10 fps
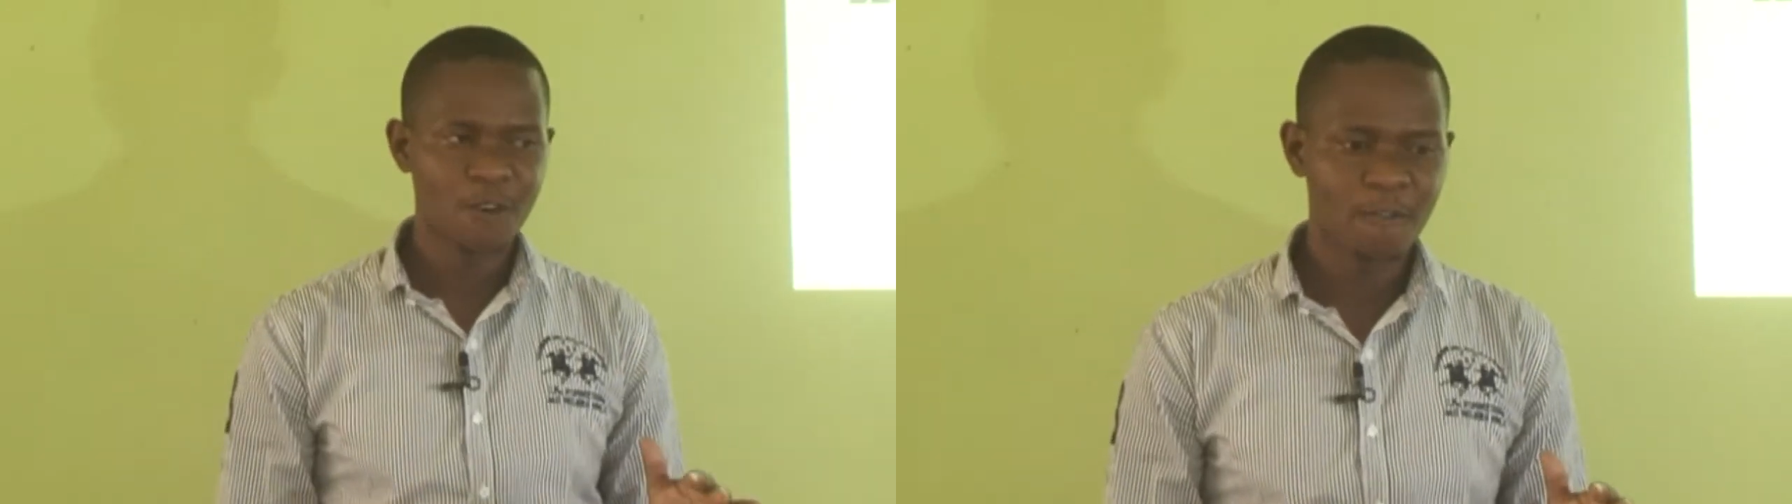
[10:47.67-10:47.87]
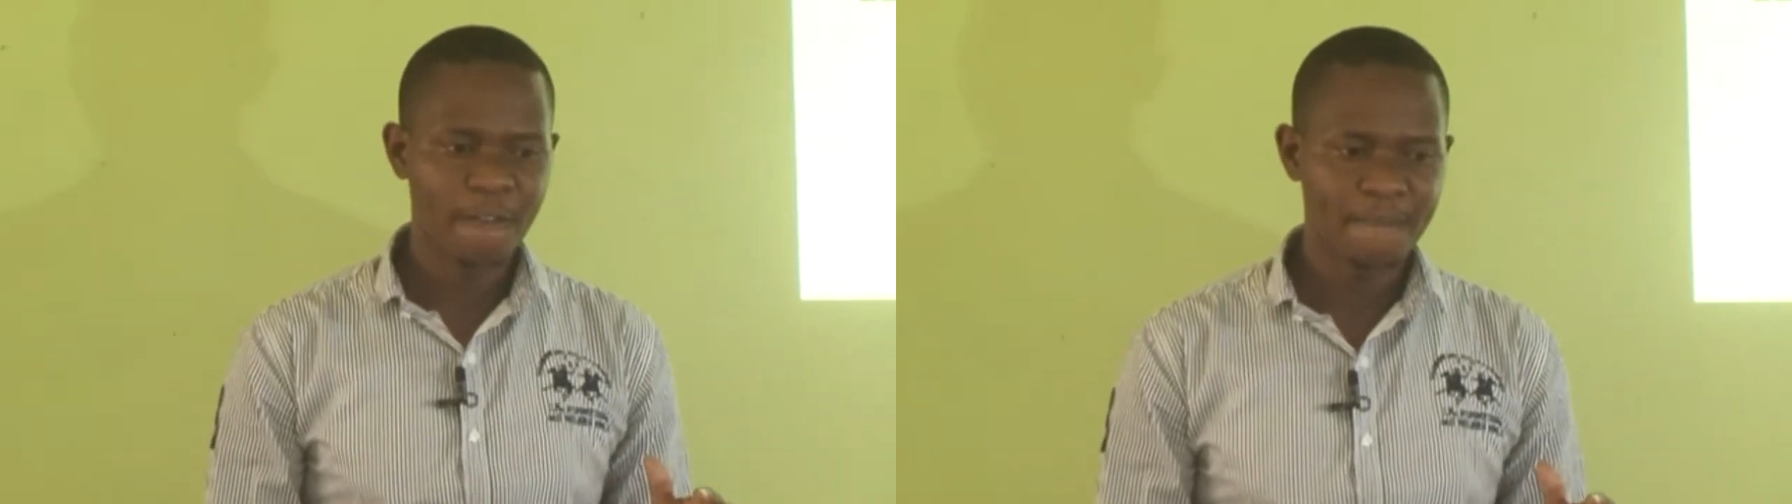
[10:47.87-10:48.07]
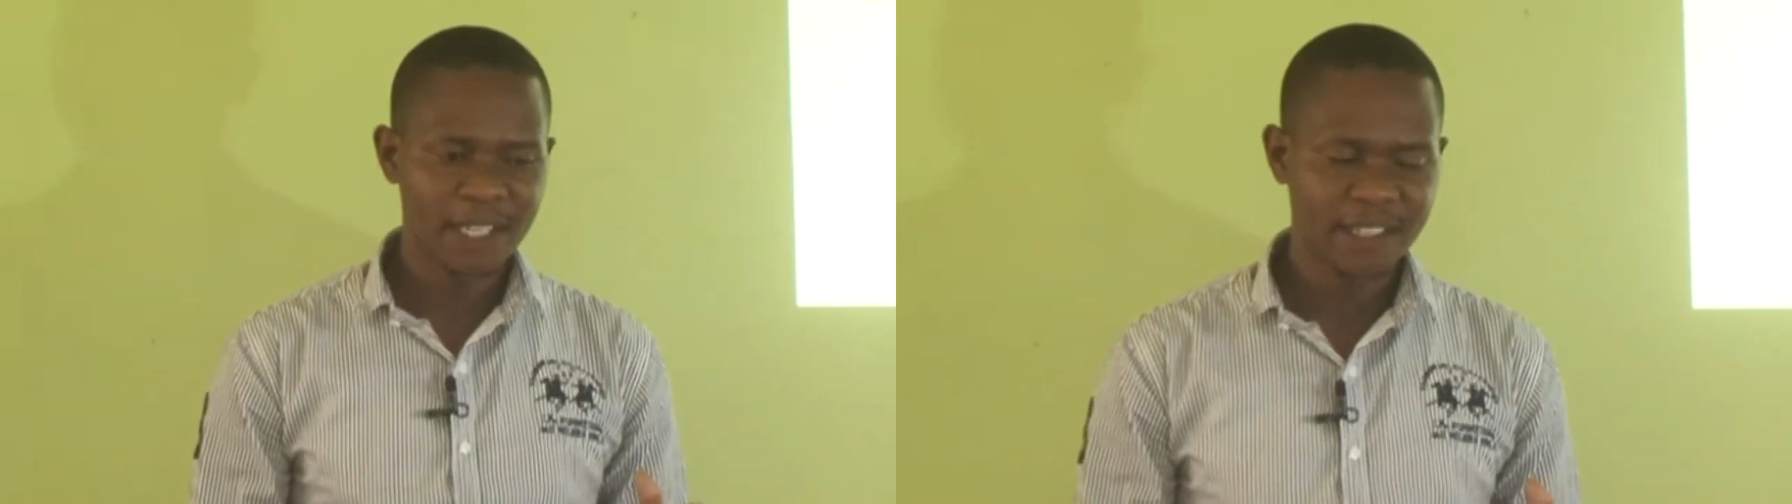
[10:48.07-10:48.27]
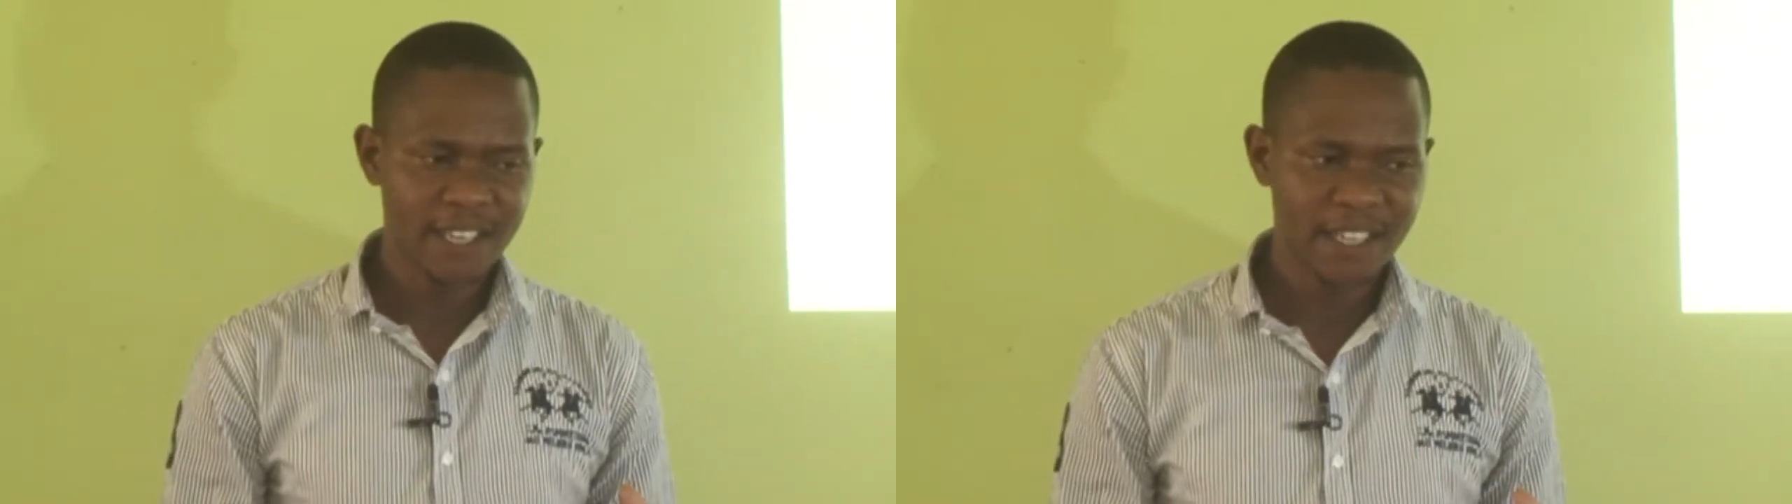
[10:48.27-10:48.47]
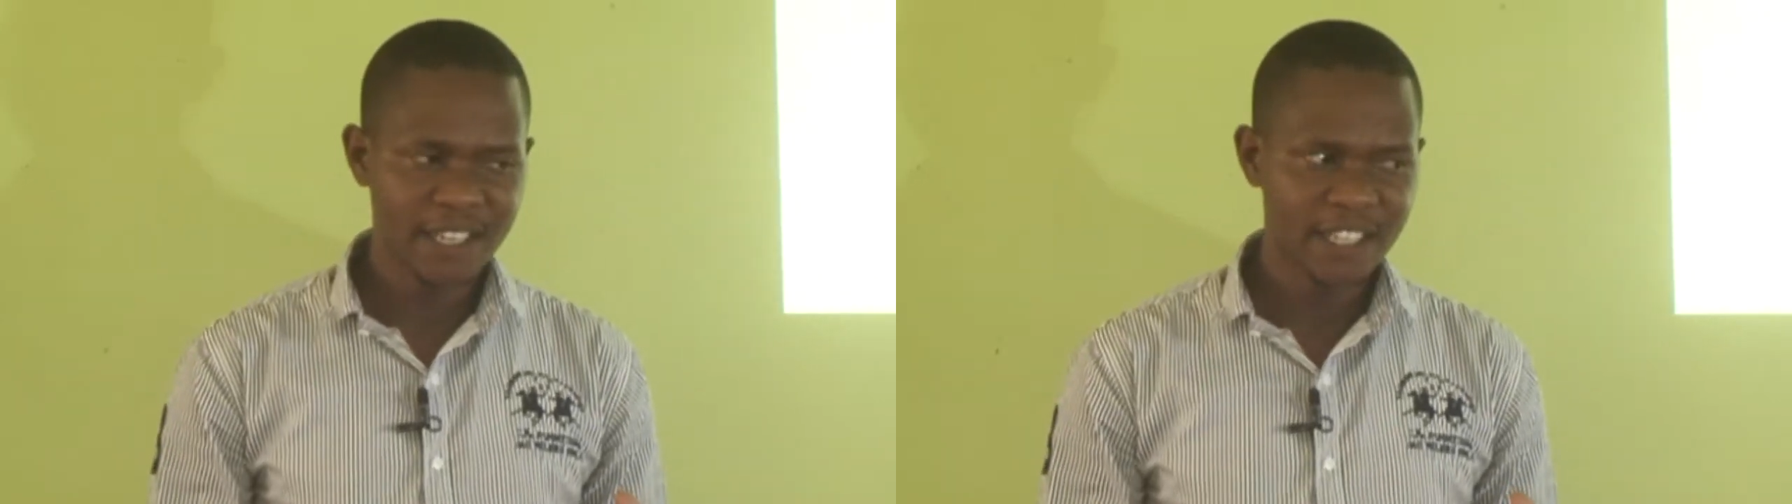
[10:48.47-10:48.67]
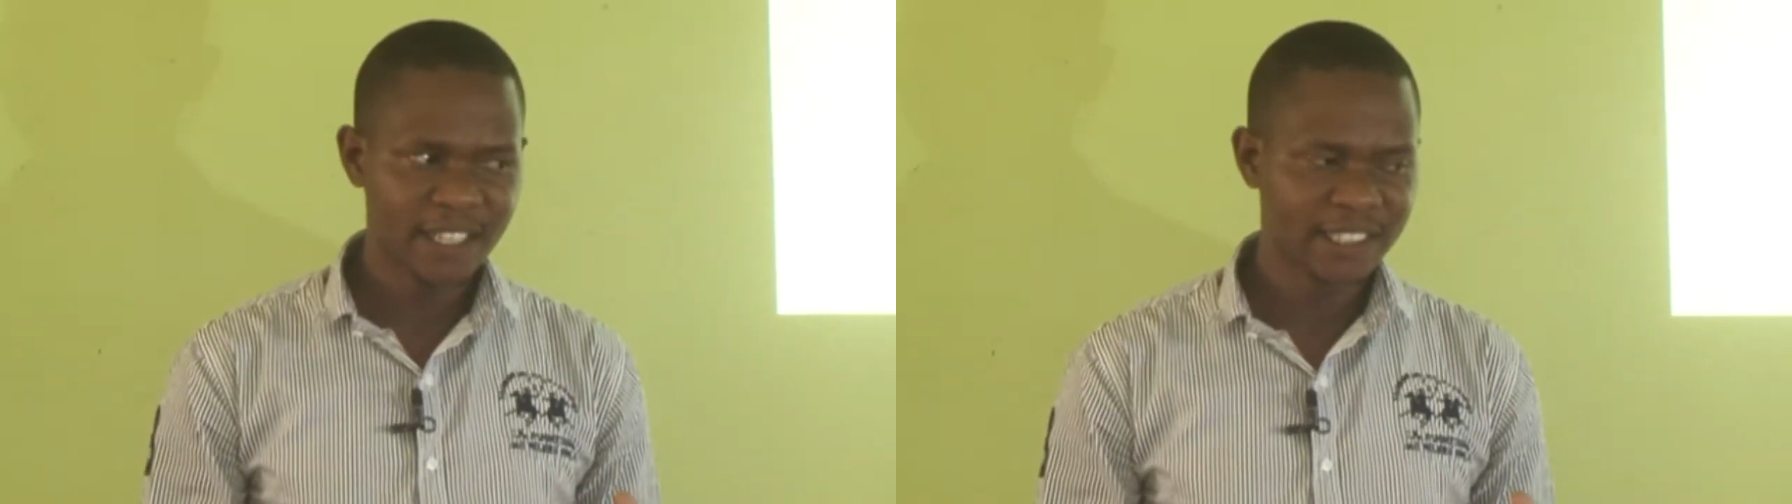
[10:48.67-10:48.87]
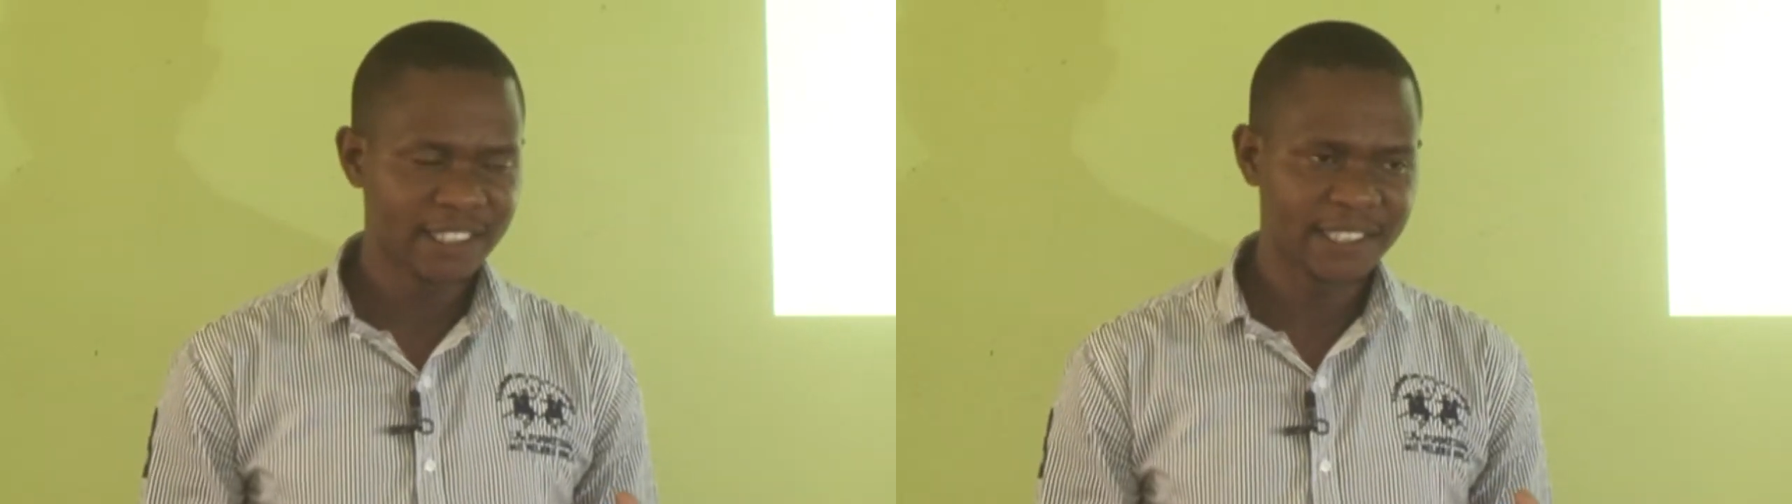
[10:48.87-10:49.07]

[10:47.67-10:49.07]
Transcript: of maintaining